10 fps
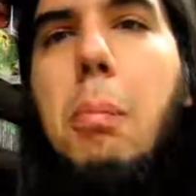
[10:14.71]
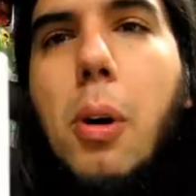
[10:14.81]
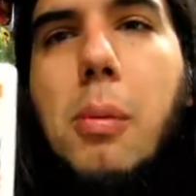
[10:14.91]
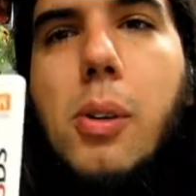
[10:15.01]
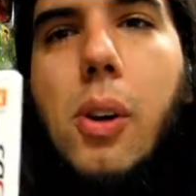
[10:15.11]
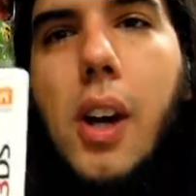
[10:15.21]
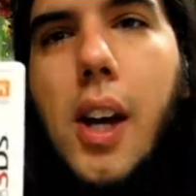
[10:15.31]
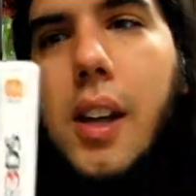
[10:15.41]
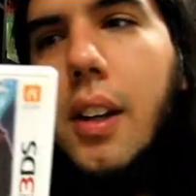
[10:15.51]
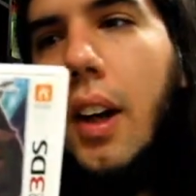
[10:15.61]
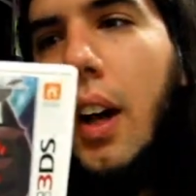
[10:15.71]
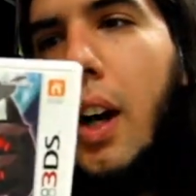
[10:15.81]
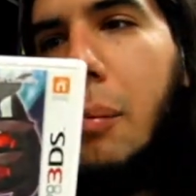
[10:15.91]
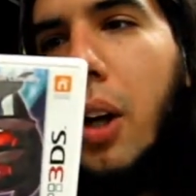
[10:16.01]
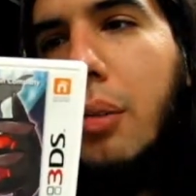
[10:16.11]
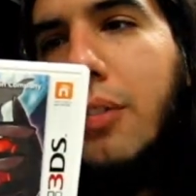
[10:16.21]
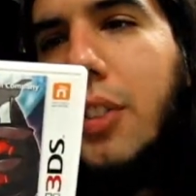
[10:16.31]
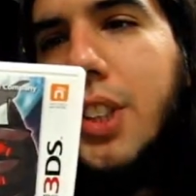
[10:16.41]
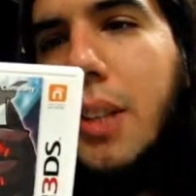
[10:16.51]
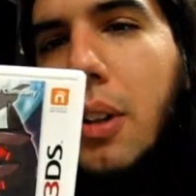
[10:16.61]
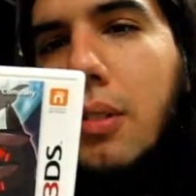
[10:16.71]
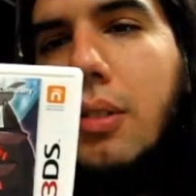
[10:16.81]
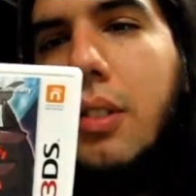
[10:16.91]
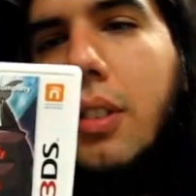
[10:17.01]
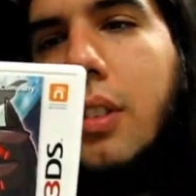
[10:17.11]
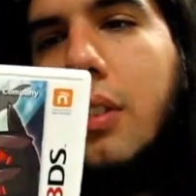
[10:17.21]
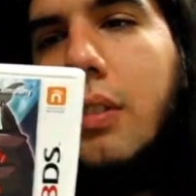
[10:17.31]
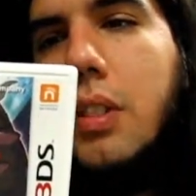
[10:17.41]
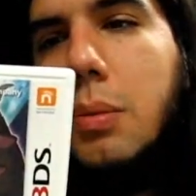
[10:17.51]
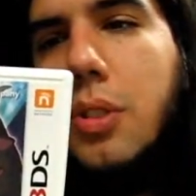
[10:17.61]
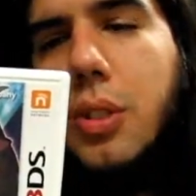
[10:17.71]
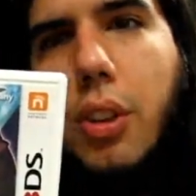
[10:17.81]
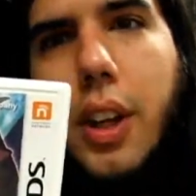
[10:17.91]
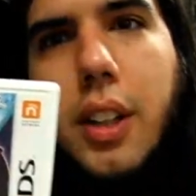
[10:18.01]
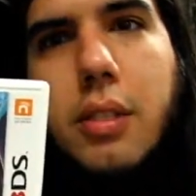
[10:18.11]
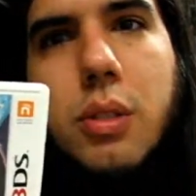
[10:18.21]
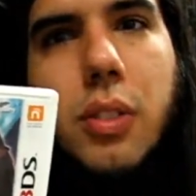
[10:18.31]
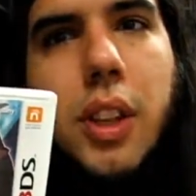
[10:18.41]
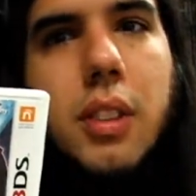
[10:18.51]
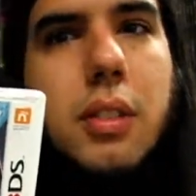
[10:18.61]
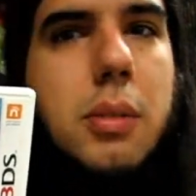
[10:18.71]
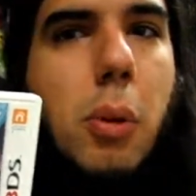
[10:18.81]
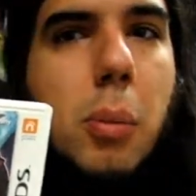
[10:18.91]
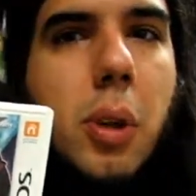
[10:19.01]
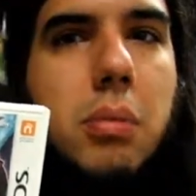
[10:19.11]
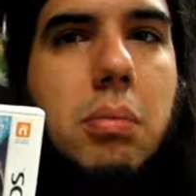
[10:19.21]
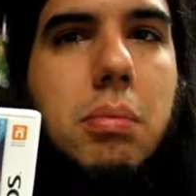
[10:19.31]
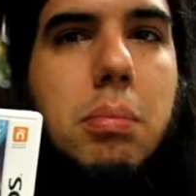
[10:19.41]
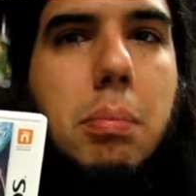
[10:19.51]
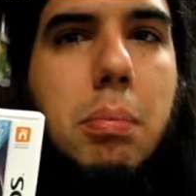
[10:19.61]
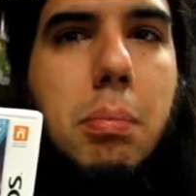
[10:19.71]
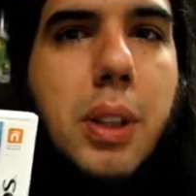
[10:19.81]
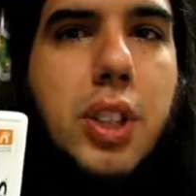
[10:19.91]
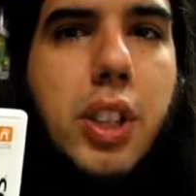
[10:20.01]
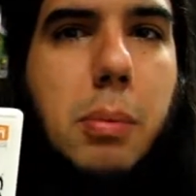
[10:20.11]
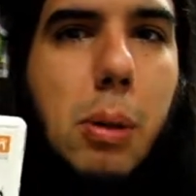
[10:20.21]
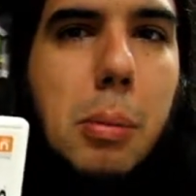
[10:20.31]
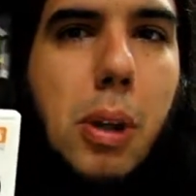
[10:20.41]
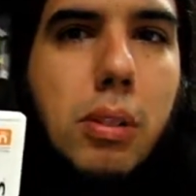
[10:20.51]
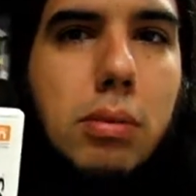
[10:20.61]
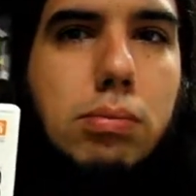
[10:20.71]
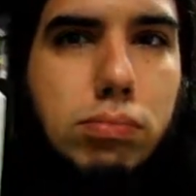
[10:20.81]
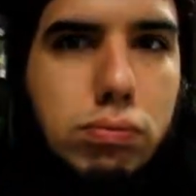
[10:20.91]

Pokemon Y, I bought it when it first came out. It was alright. It was fun. It's Pokemon. Beat the shit out of Pokemon.